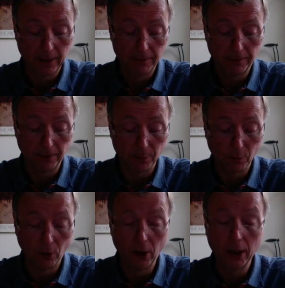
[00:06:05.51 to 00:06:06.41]
from
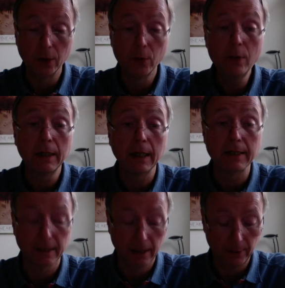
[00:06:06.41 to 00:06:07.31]
row as
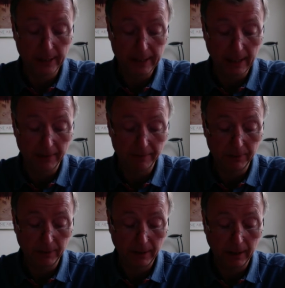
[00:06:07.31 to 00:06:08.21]
the lowest
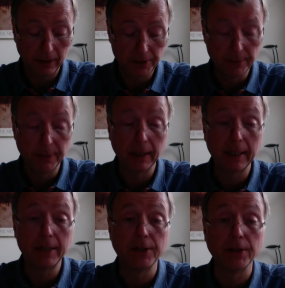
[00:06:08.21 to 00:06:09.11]
level,
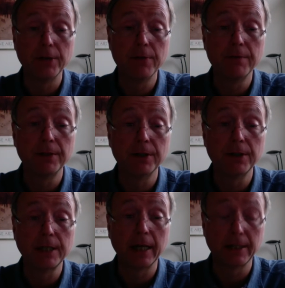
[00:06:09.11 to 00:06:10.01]
ultimately to
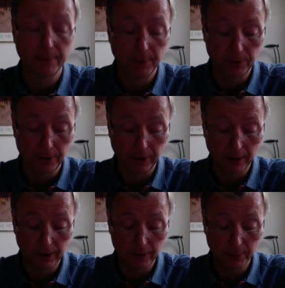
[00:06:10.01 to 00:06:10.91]
universe as the most
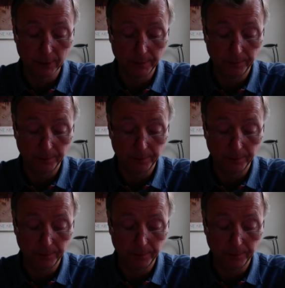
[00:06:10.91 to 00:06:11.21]
global.